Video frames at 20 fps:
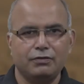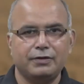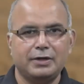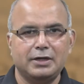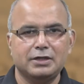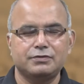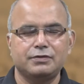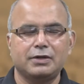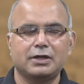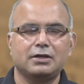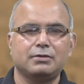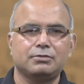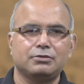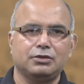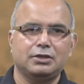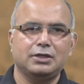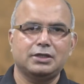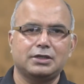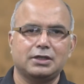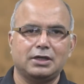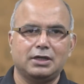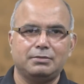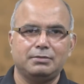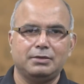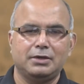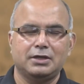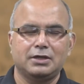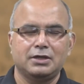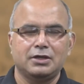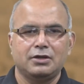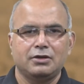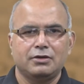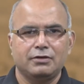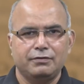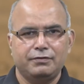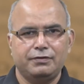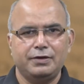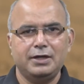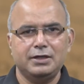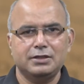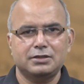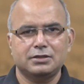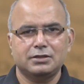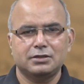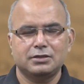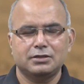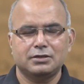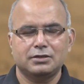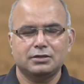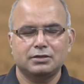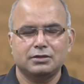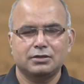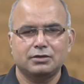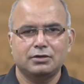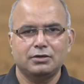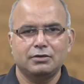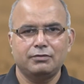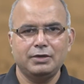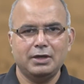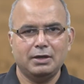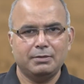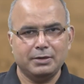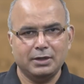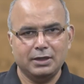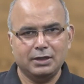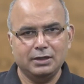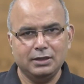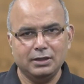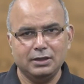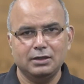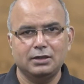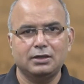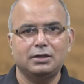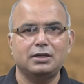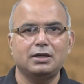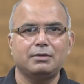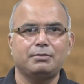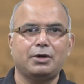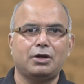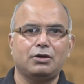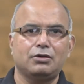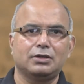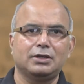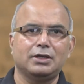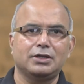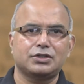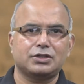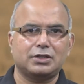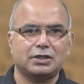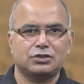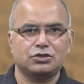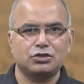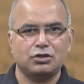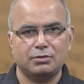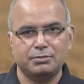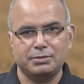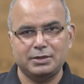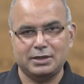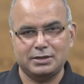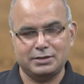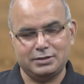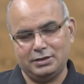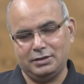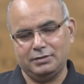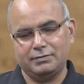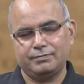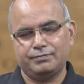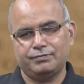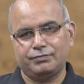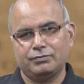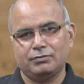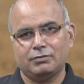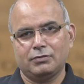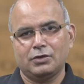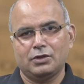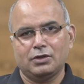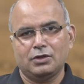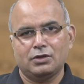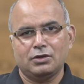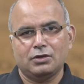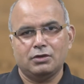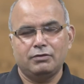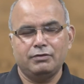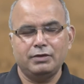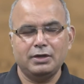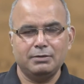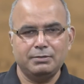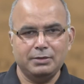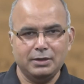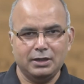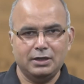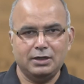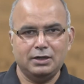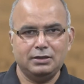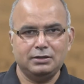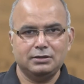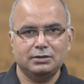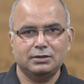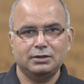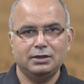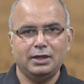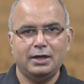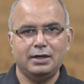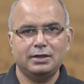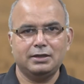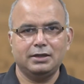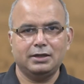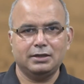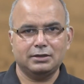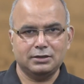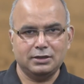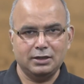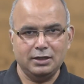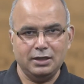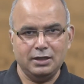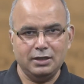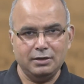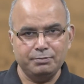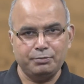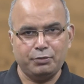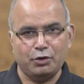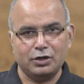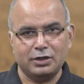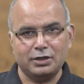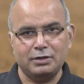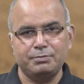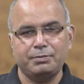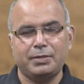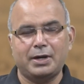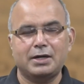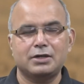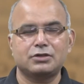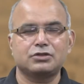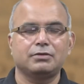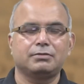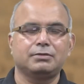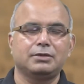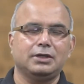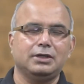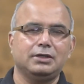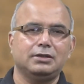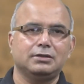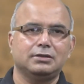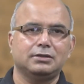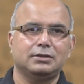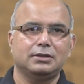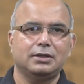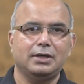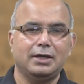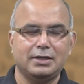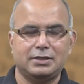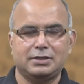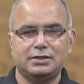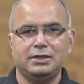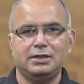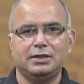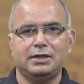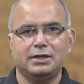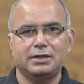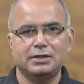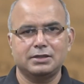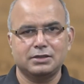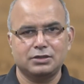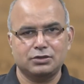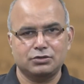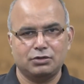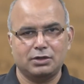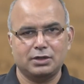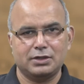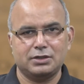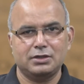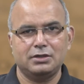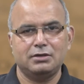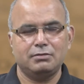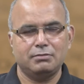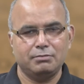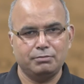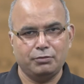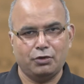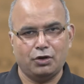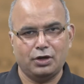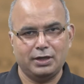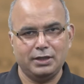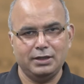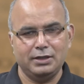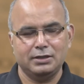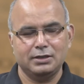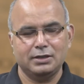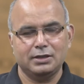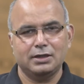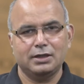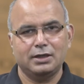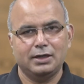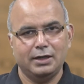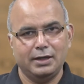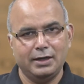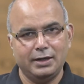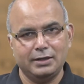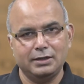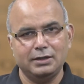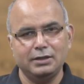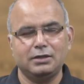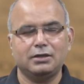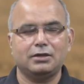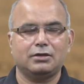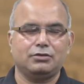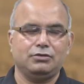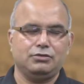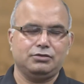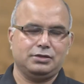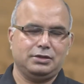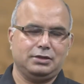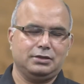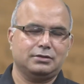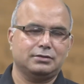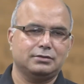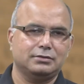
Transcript: friends, welcome to Awdhesh Academy. Friends, we have earlier learned about the structure of the essay. We have learned that there are three important parts of the essay, that is introduction, body and the conclusion.